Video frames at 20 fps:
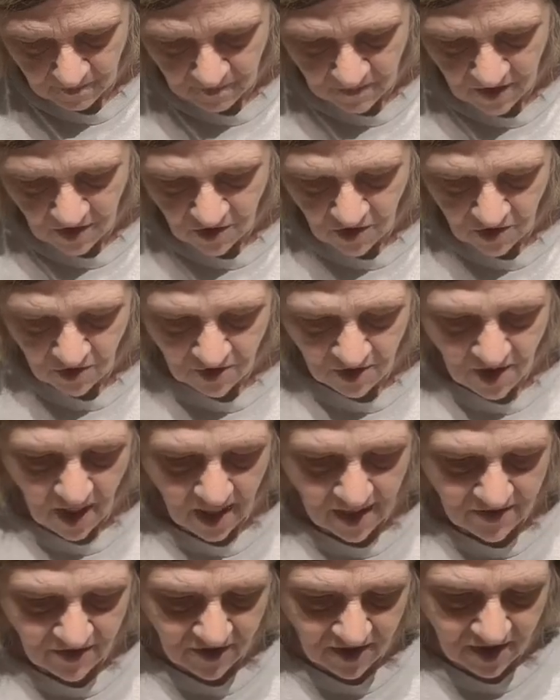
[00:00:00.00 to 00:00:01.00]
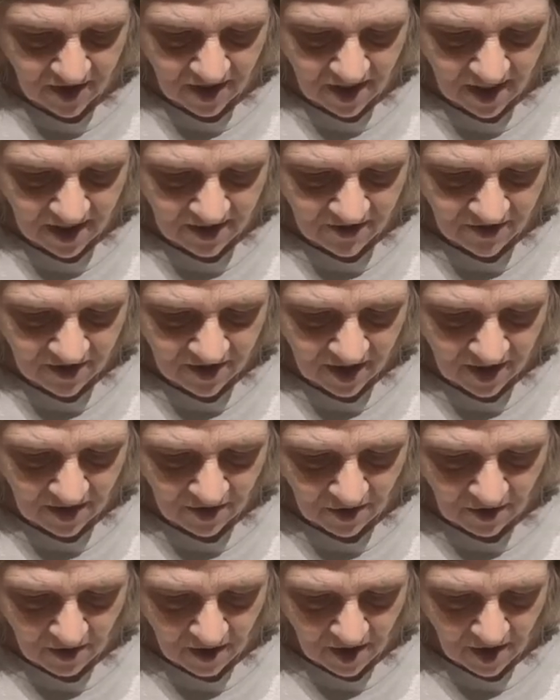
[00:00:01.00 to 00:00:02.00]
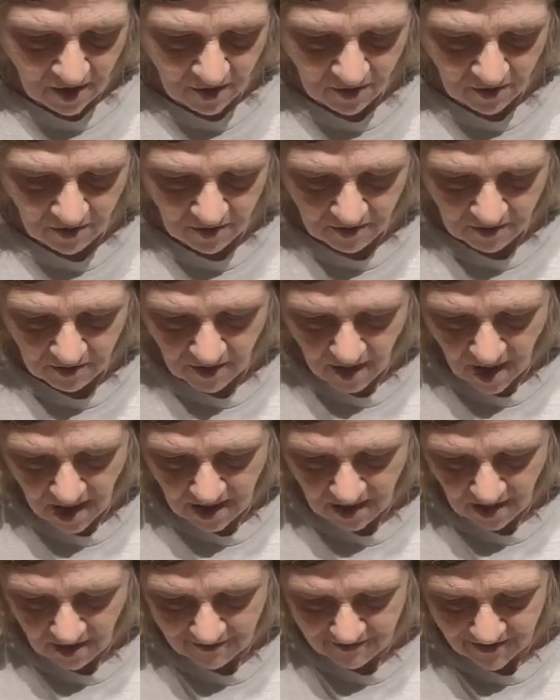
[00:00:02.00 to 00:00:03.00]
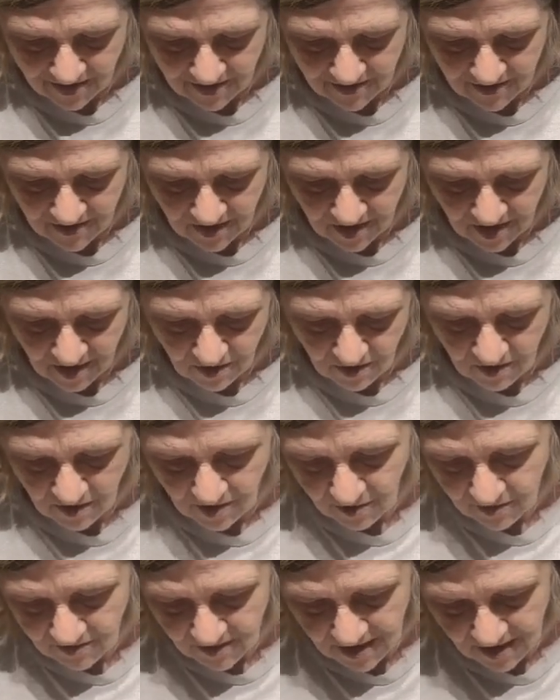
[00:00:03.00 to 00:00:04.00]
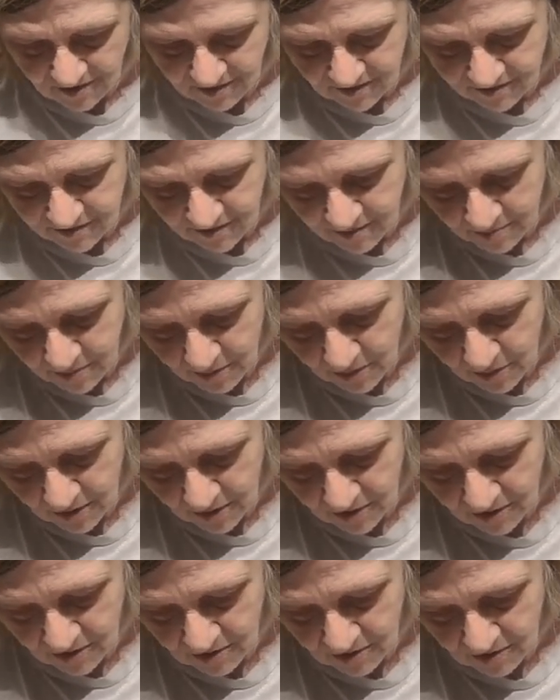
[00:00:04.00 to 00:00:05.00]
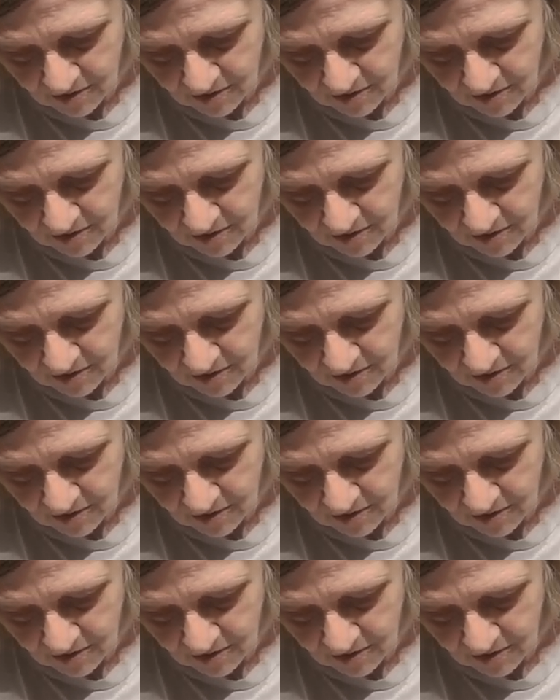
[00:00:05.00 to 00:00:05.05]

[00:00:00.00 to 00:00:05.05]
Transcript: Did you guys see that scarecrow? I love that scarecrow. It's out in the front porch.